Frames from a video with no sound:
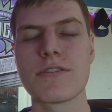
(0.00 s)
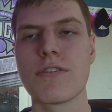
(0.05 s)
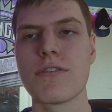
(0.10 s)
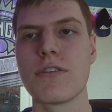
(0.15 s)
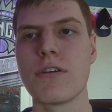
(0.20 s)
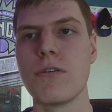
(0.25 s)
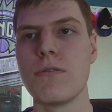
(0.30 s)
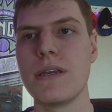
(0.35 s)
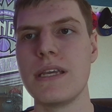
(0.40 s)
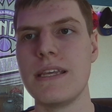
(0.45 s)

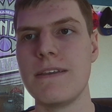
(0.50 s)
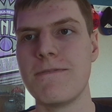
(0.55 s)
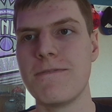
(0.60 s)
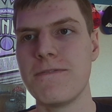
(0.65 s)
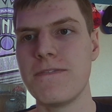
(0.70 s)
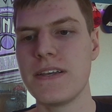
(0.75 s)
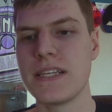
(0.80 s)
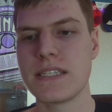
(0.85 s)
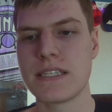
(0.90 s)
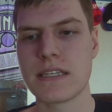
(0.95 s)
although he
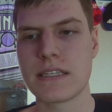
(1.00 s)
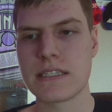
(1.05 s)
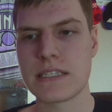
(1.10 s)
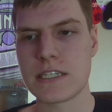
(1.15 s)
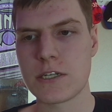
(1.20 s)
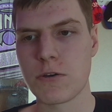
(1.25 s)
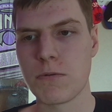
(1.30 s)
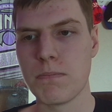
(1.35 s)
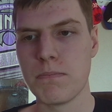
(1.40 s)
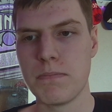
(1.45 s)
fits a
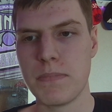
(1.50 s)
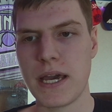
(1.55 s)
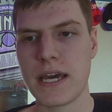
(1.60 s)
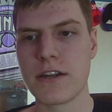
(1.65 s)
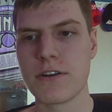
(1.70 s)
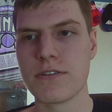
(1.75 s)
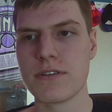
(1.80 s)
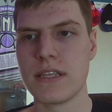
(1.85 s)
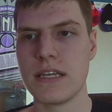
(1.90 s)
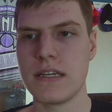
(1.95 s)
little
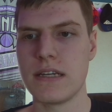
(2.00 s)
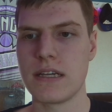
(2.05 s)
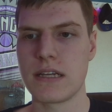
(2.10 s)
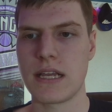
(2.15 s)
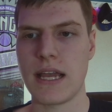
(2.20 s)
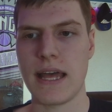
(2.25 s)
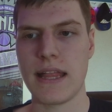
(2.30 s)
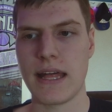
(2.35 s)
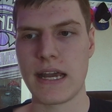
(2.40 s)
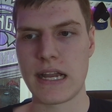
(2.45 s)
better than a
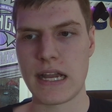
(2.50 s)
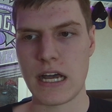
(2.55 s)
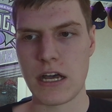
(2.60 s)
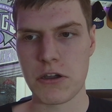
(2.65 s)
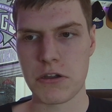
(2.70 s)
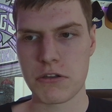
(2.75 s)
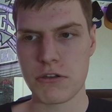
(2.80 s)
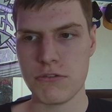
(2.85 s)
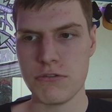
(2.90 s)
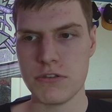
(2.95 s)
guy like
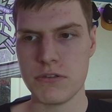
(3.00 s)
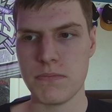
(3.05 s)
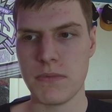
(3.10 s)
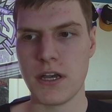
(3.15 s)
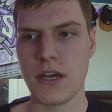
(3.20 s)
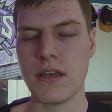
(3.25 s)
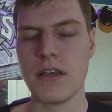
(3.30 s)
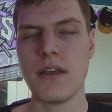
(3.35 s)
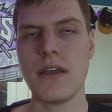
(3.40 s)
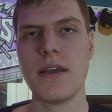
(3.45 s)
Kyle
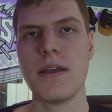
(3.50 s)
Kuzma.